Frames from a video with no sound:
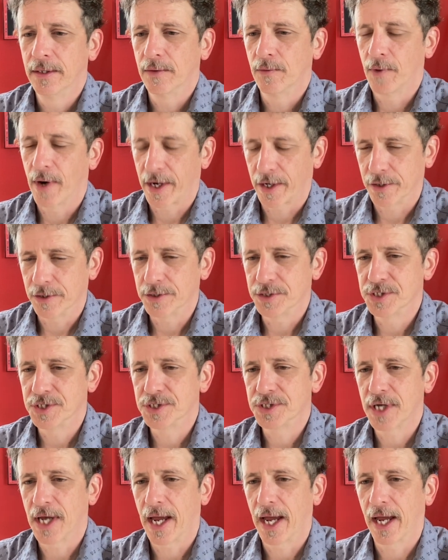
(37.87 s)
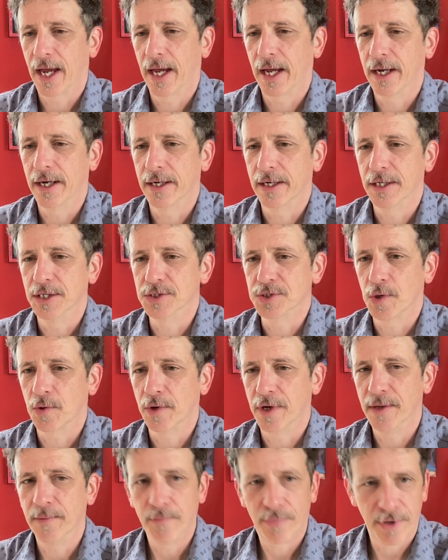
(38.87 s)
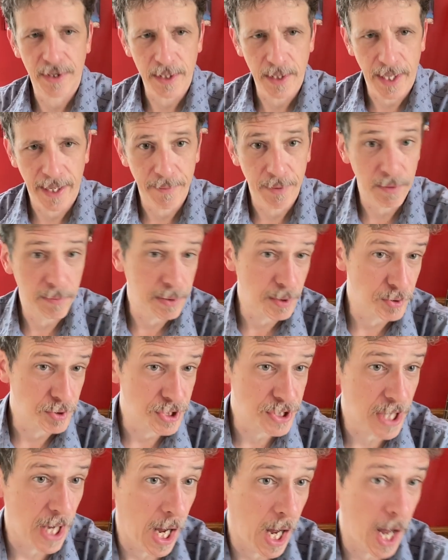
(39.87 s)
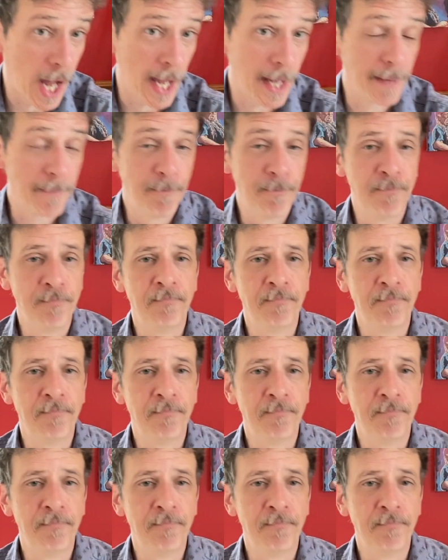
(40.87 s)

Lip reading: Records and his own imprint label, Blue Sky.